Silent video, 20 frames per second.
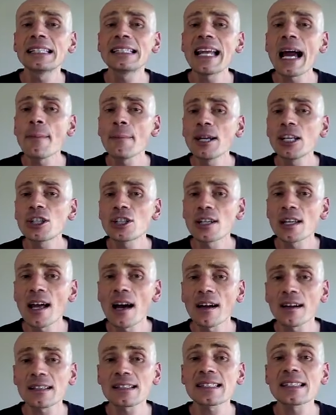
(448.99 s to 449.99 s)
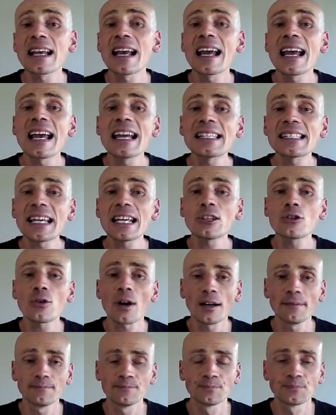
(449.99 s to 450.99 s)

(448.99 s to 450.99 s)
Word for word: damaged lungs, etc.